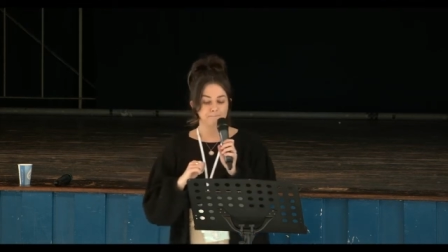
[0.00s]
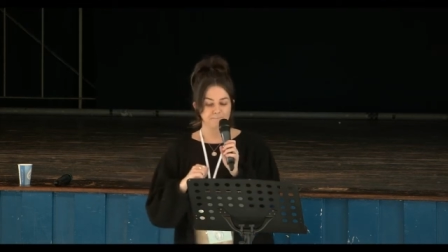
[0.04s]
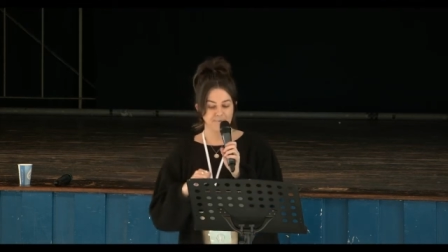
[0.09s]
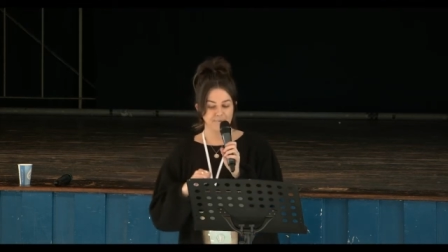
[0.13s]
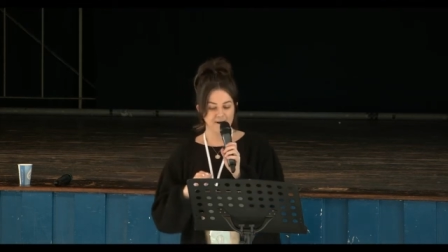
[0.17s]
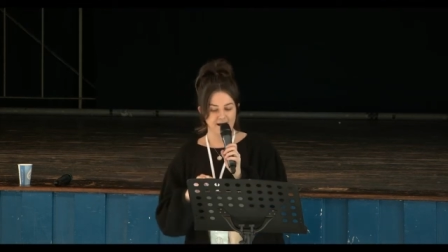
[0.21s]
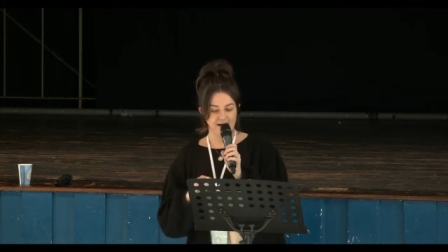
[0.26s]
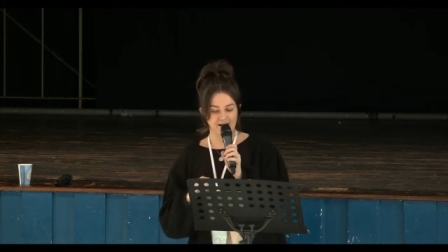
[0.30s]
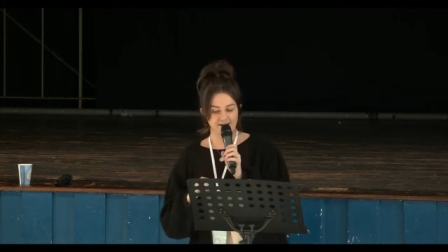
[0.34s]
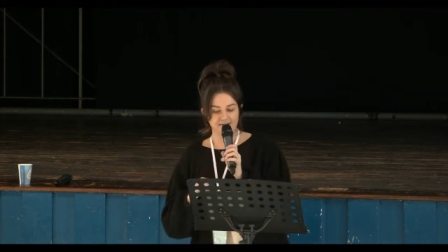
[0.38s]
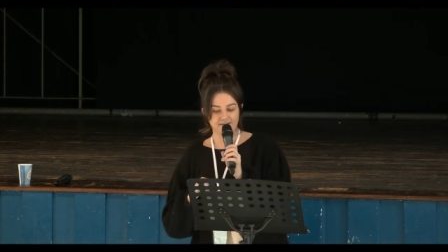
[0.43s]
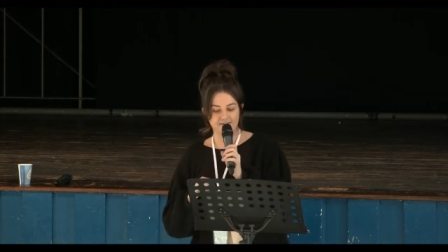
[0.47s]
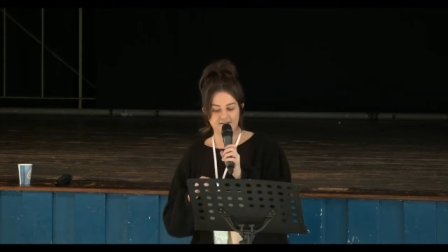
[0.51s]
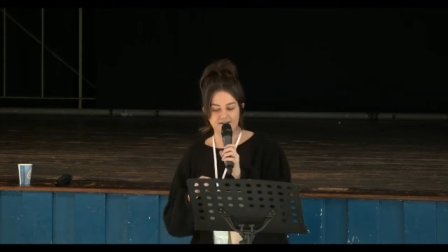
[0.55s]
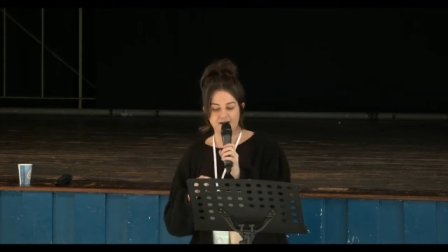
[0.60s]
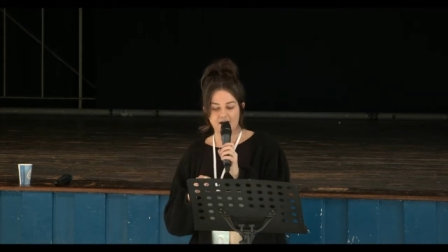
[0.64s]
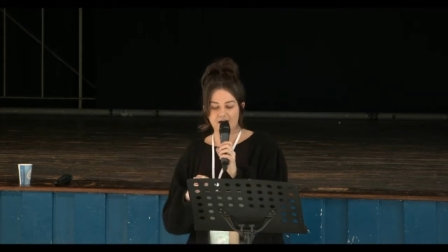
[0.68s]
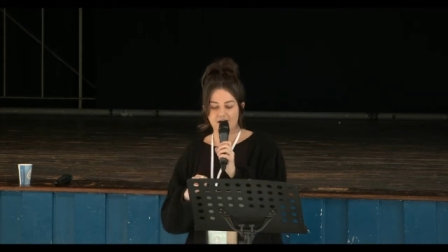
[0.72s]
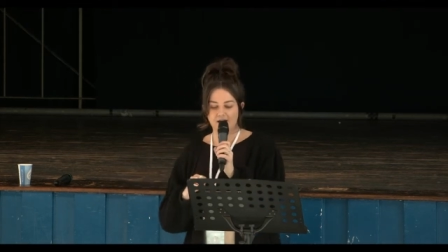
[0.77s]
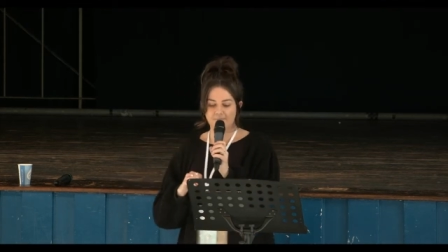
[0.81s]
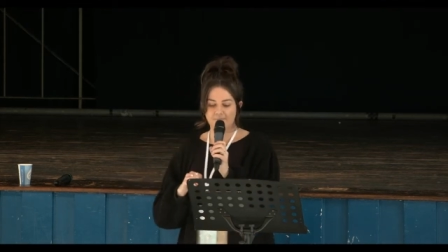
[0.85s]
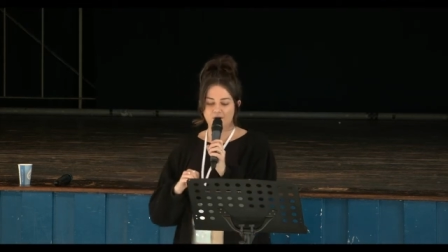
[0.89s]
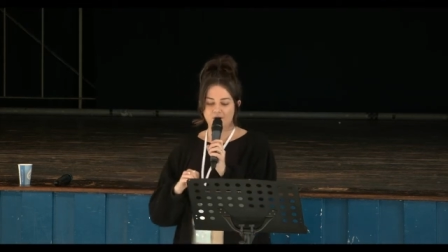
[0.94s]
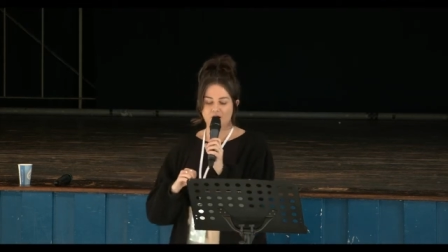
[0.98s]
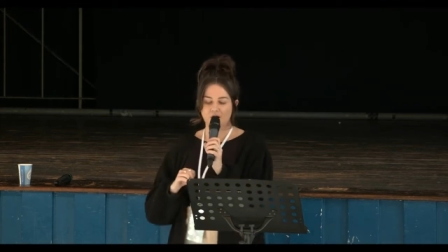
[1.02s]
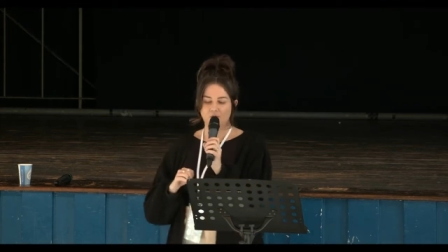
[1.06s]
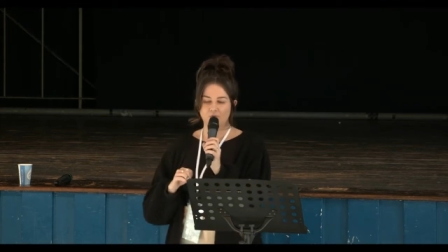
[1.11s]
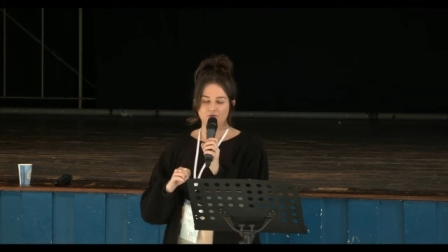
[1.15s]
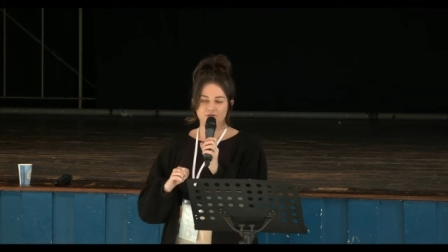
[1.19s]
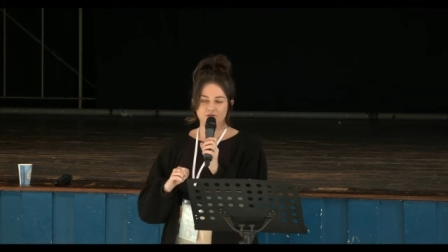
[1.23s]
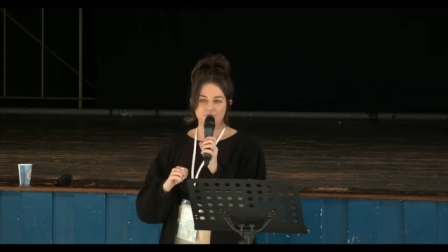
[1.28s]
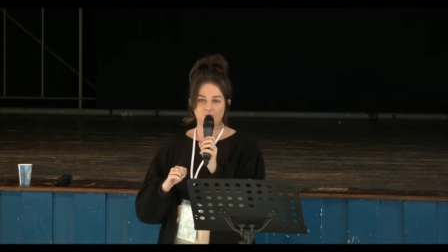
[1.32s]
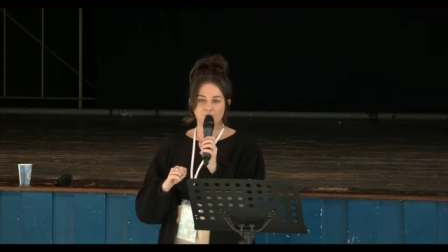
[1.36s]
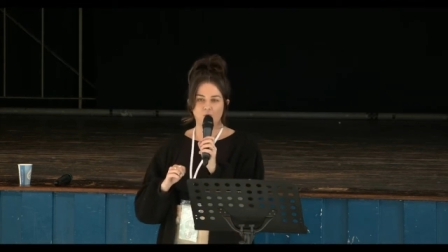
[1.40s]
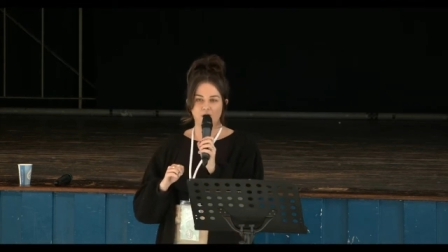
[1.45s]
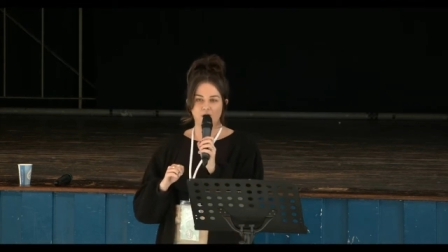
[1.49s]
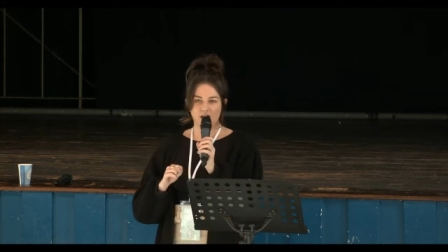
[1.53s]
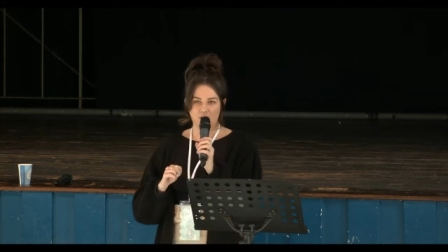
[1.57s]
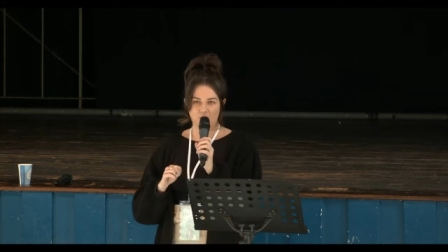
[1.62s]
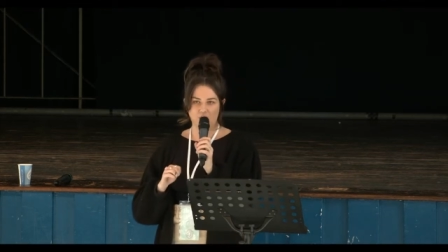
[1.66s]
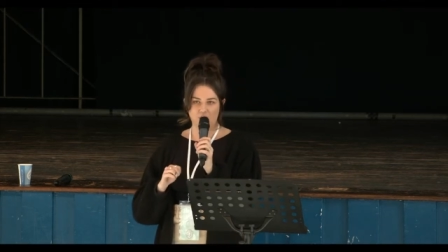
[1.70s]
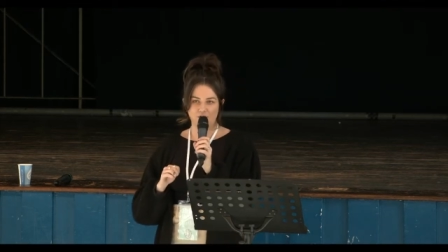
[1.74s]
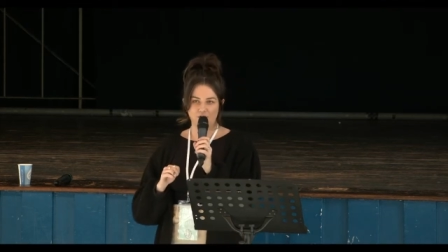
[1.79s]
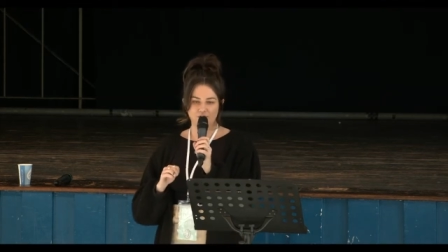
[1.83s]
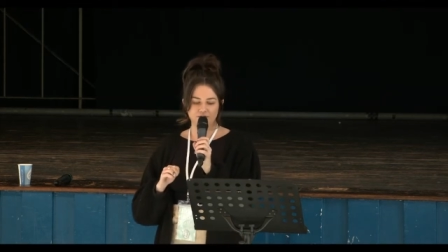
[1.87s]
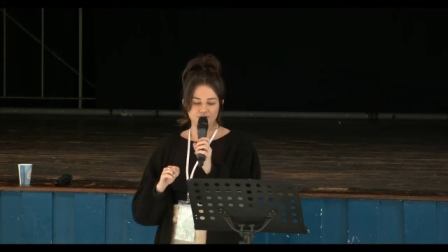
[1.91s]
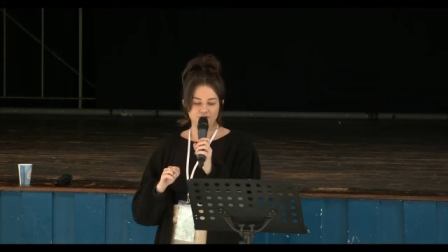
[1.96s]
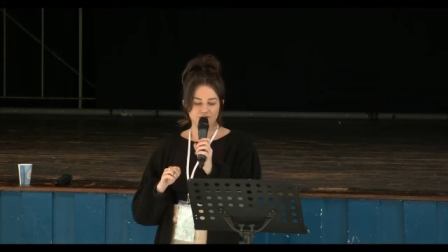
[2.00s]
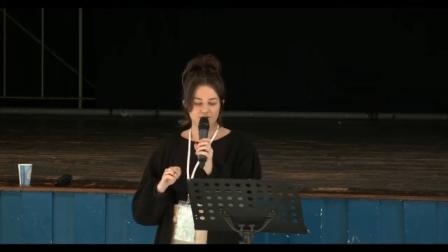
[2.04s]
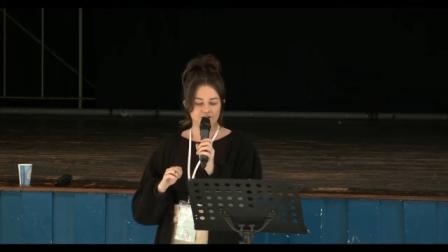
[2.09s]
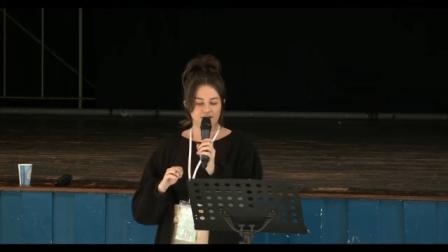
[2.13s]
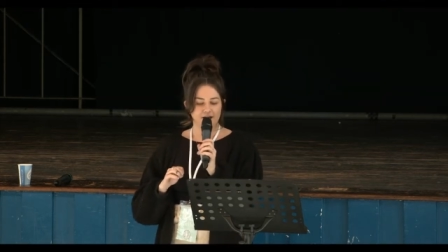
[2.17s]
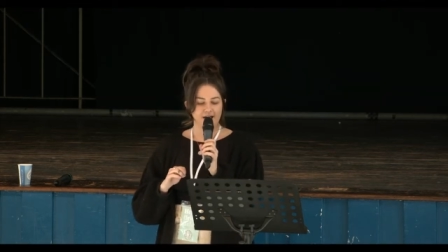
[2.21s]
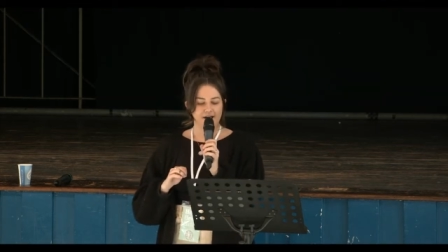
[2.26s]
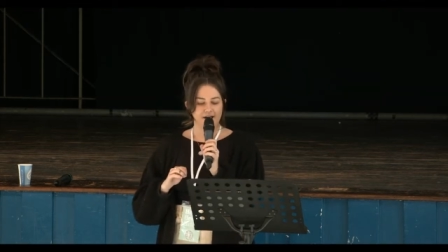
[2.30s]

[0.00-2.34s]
but um, I was quite lost.